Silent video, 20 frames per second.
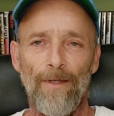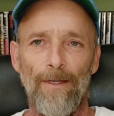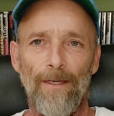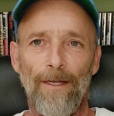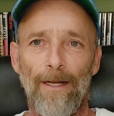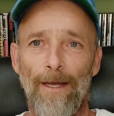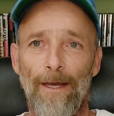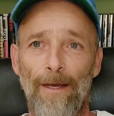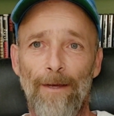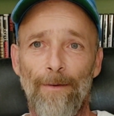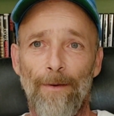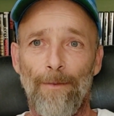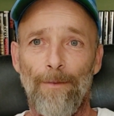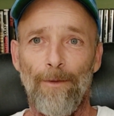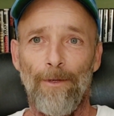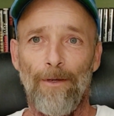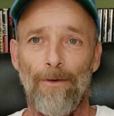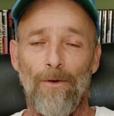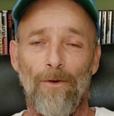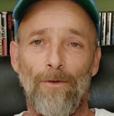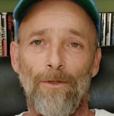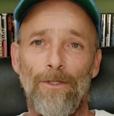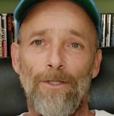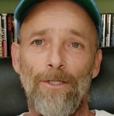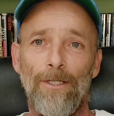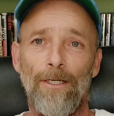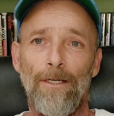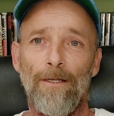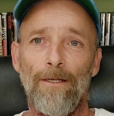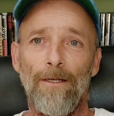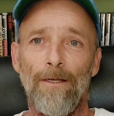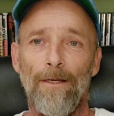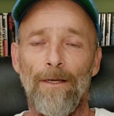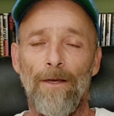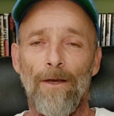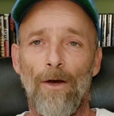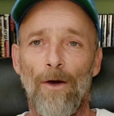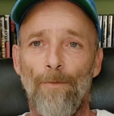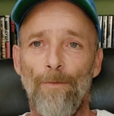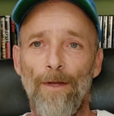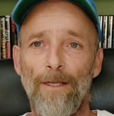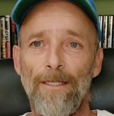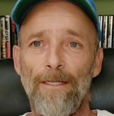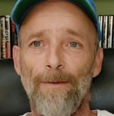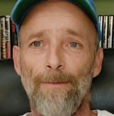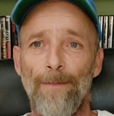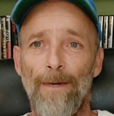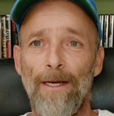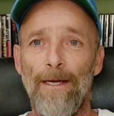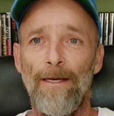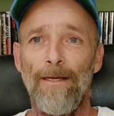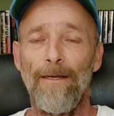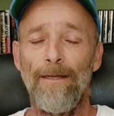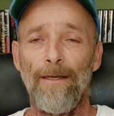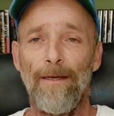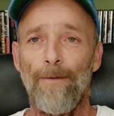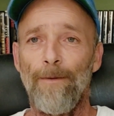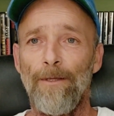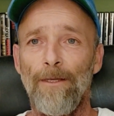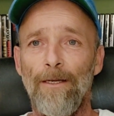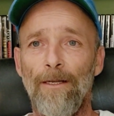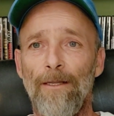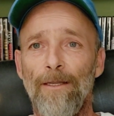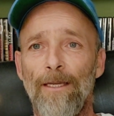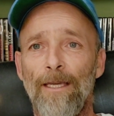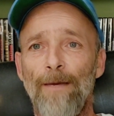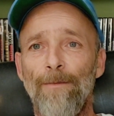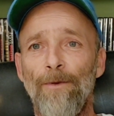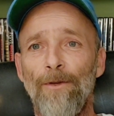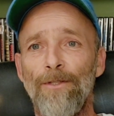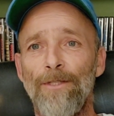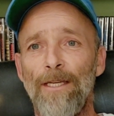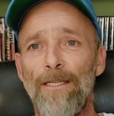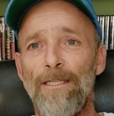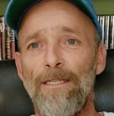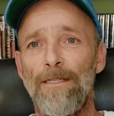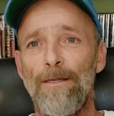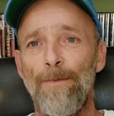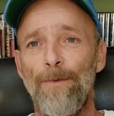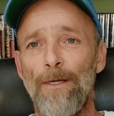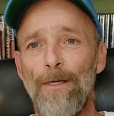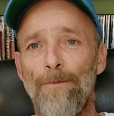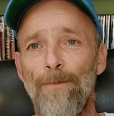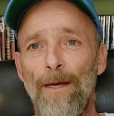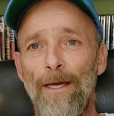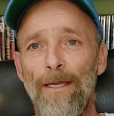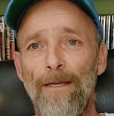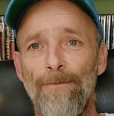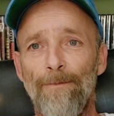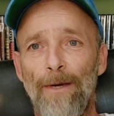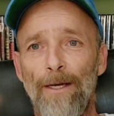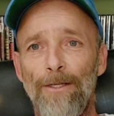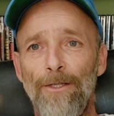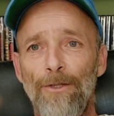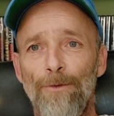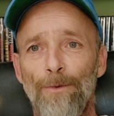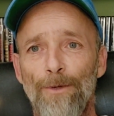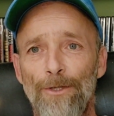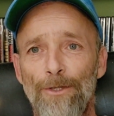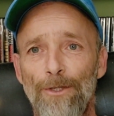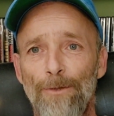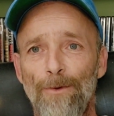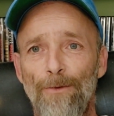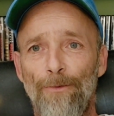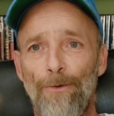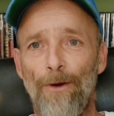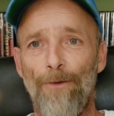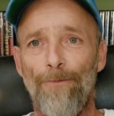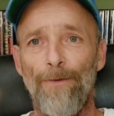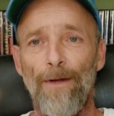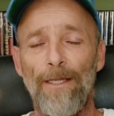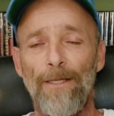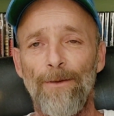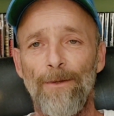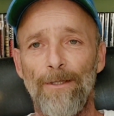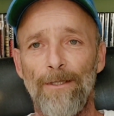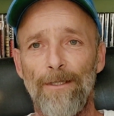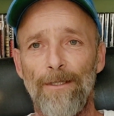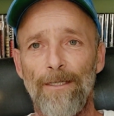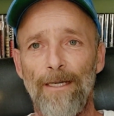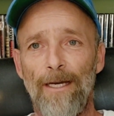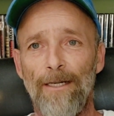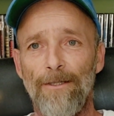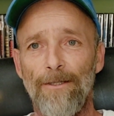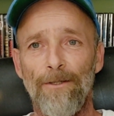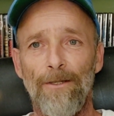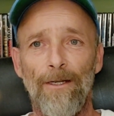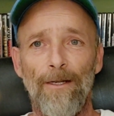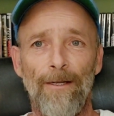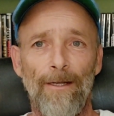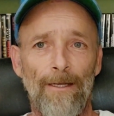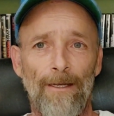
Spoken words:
And I'm like, holy shit, hope that's not mine. I mean, look at all the chemicals I subjected my tumors to before I finally went to the doctor.